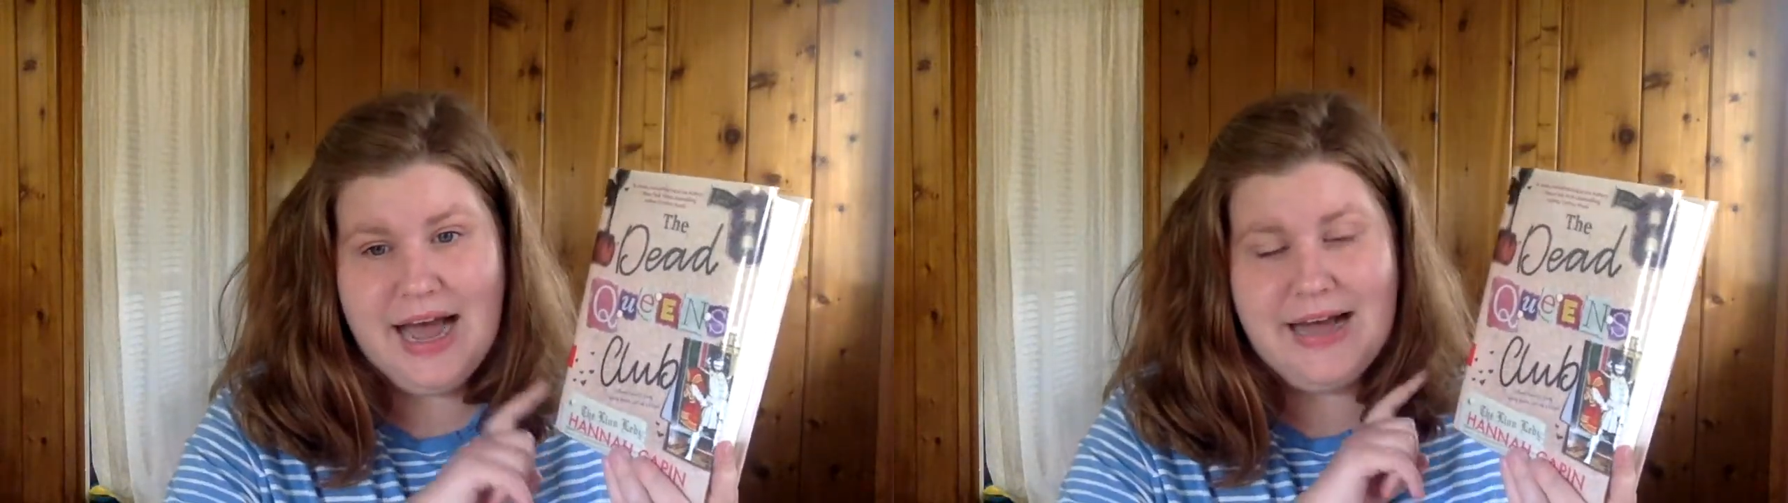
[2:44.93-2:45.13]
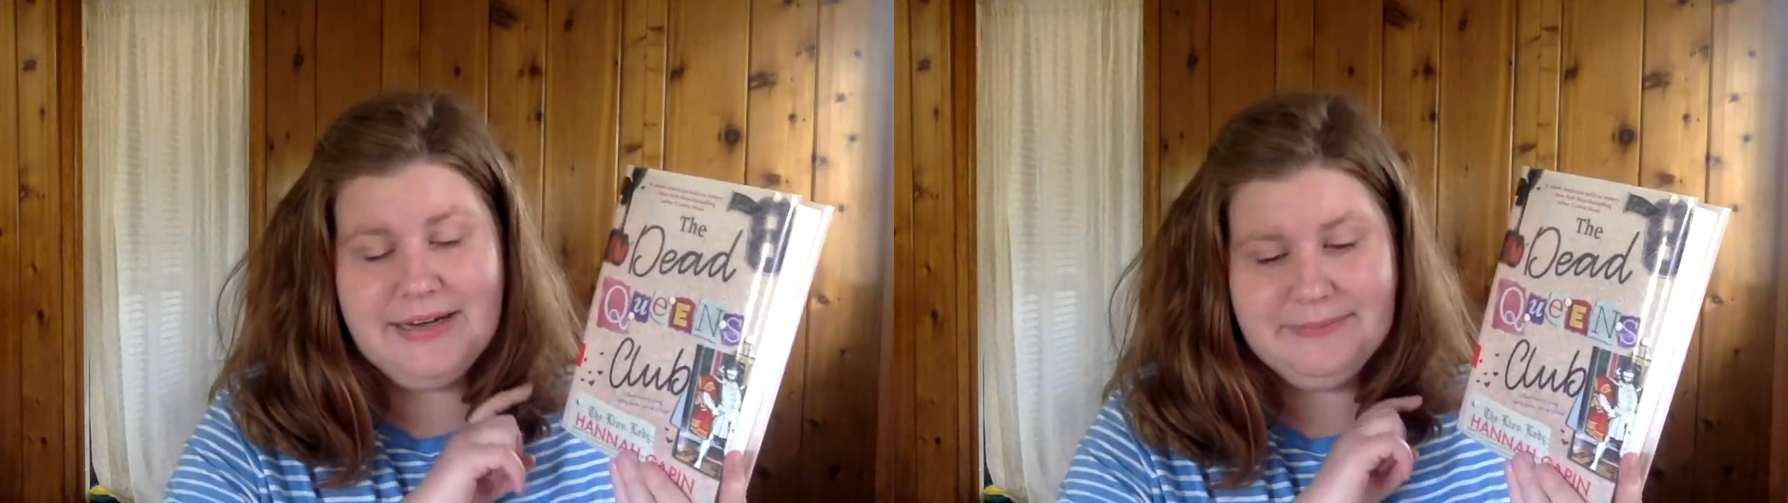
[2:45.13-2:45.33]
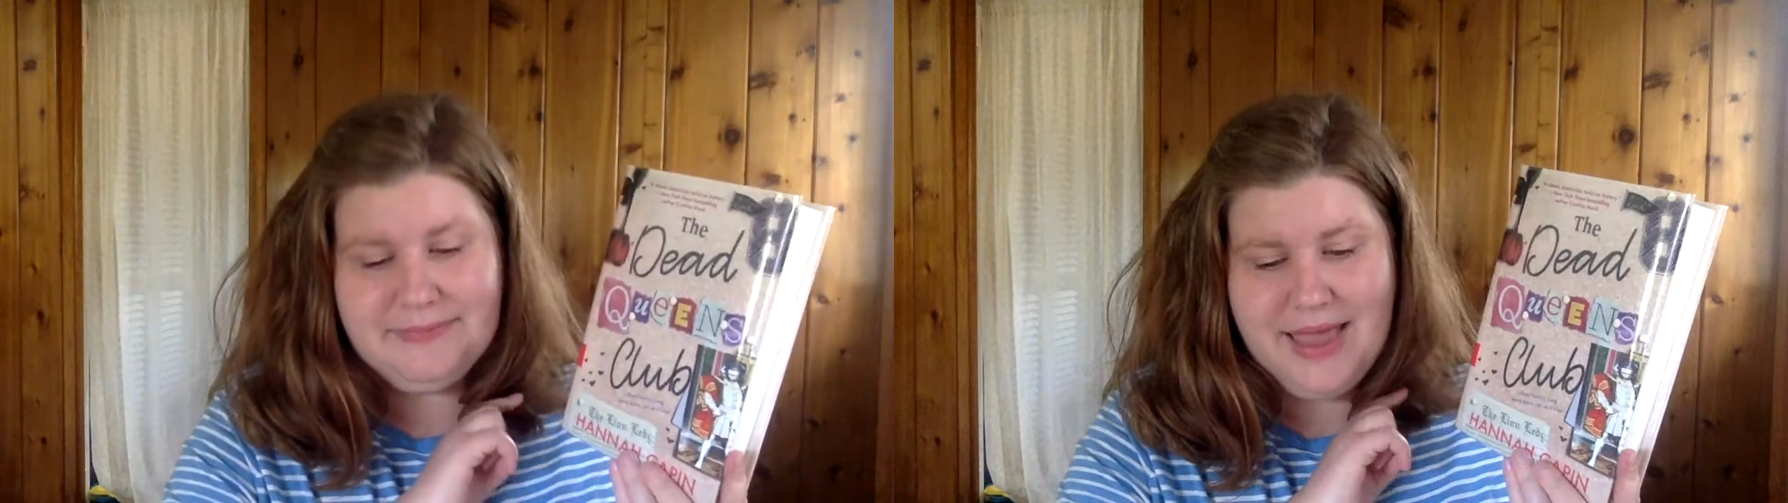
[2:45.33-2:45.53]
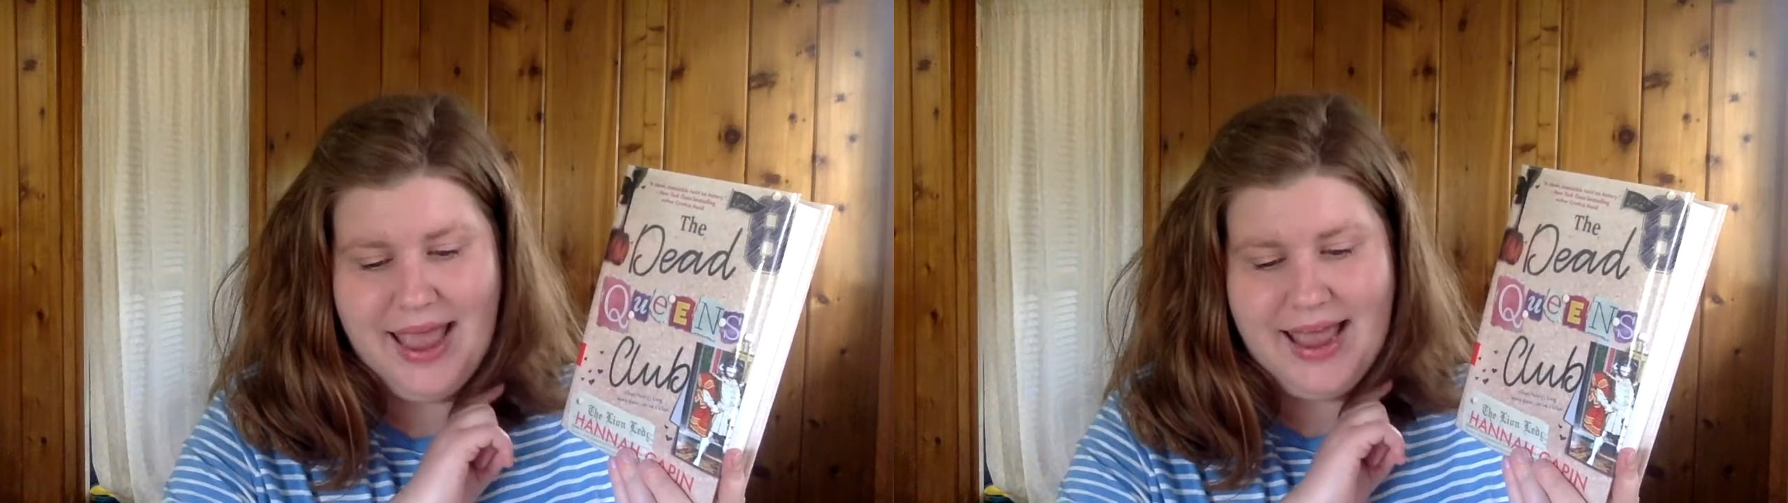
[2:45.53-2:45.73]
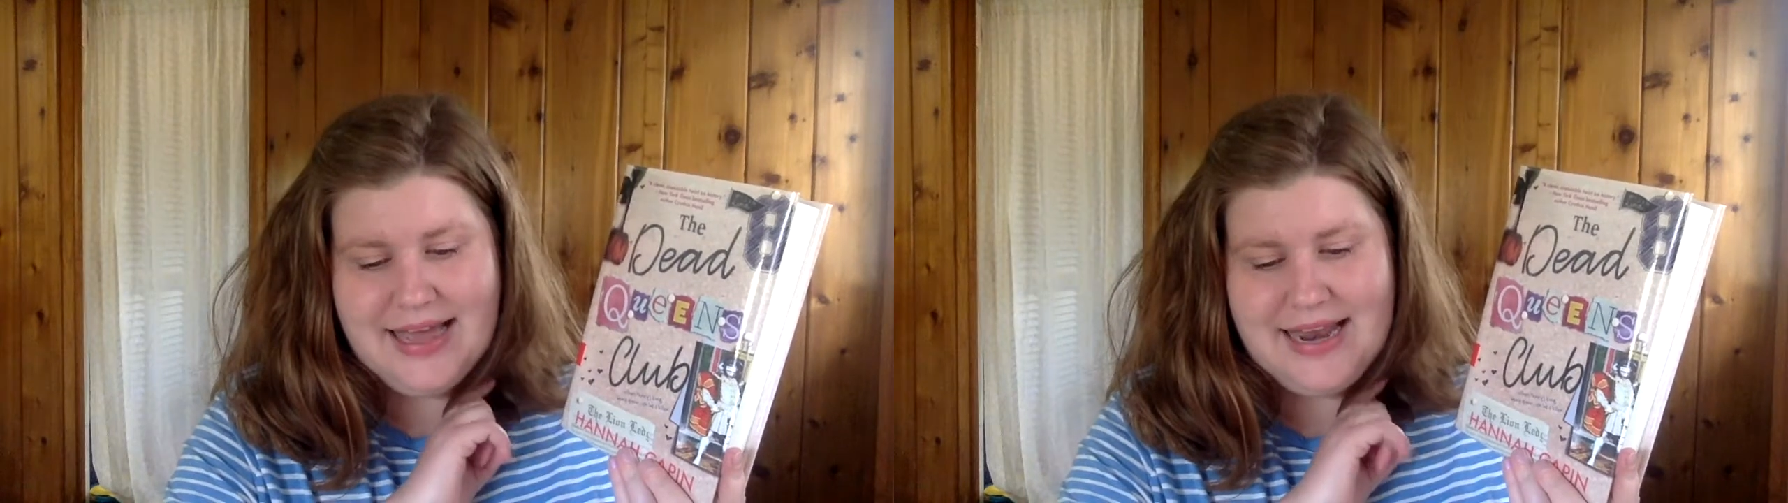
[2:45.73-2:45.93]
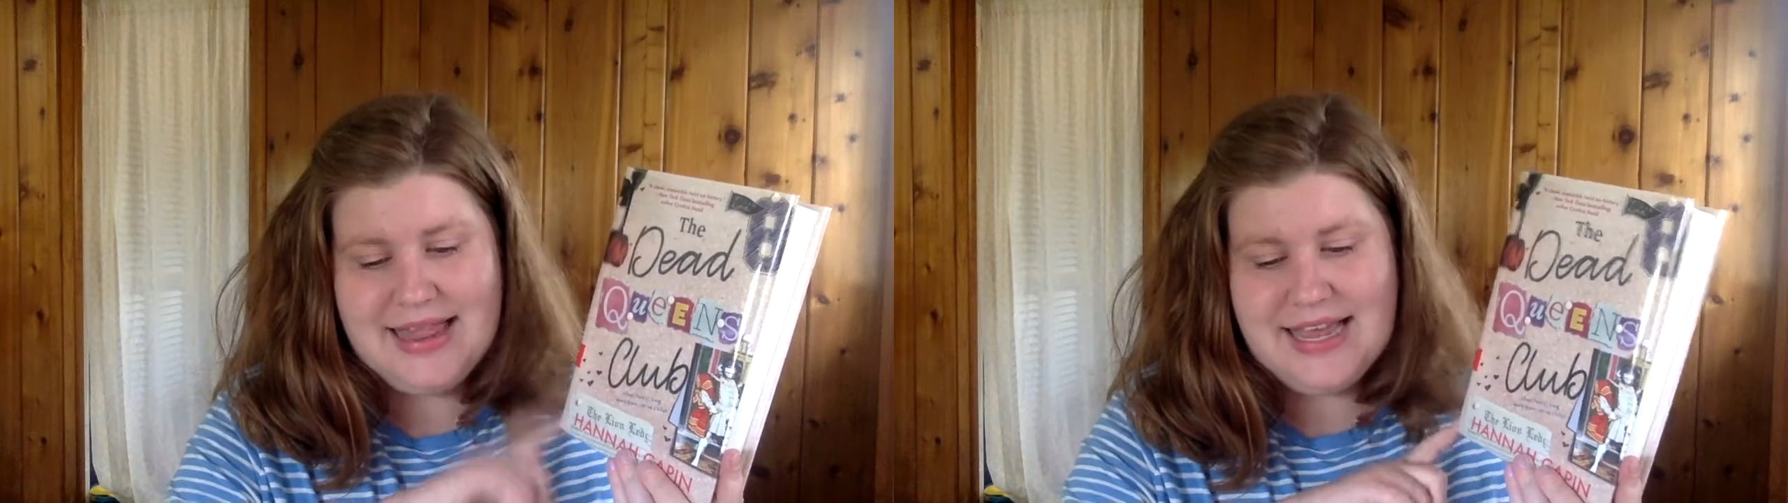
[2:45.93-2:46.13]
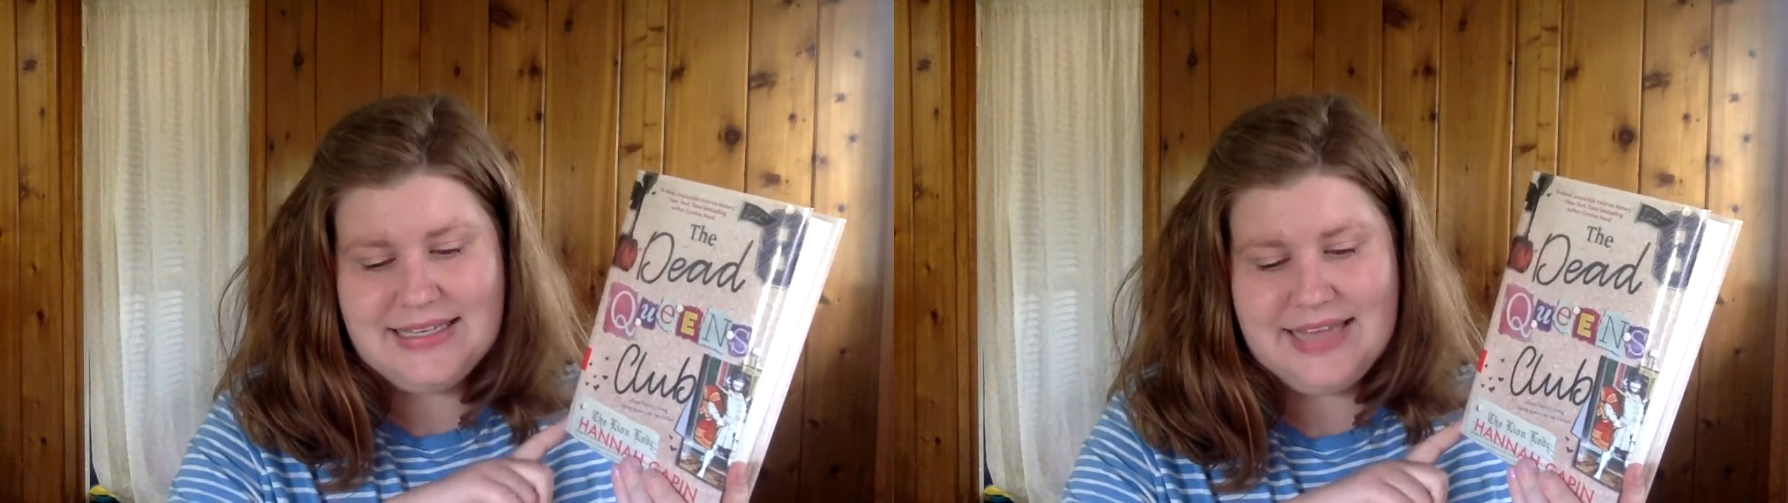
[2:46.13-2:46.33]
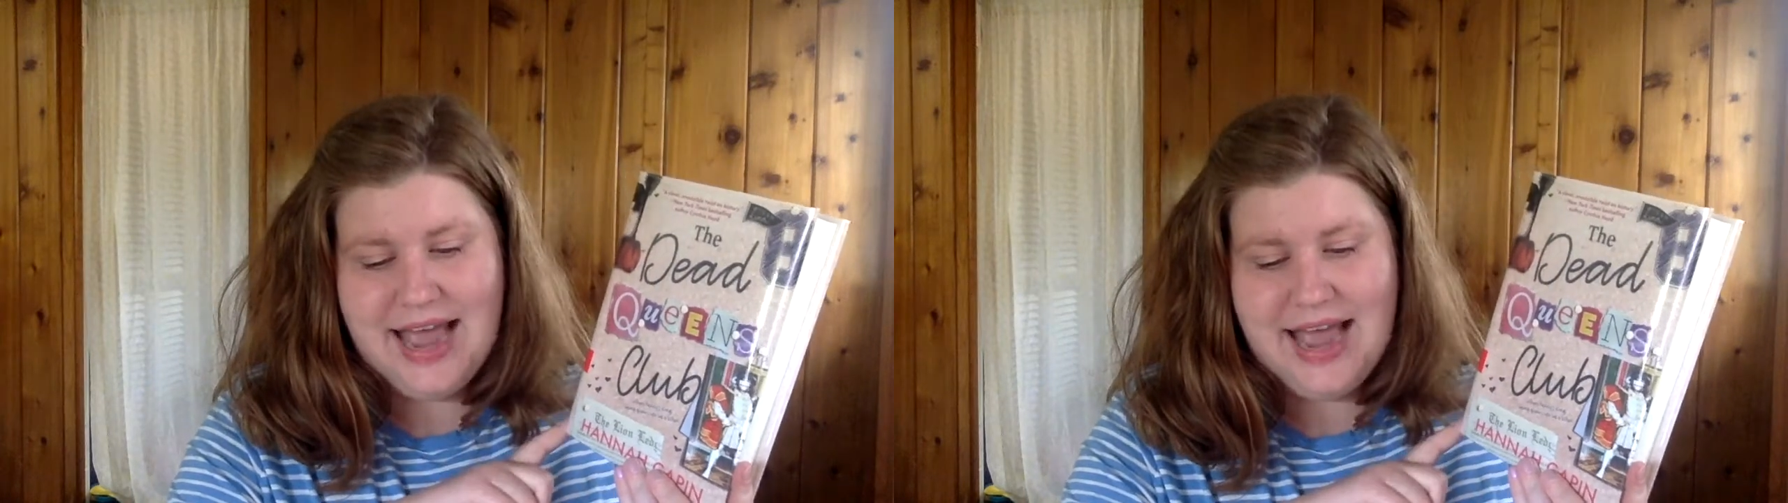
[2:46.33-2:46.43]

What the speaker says: And this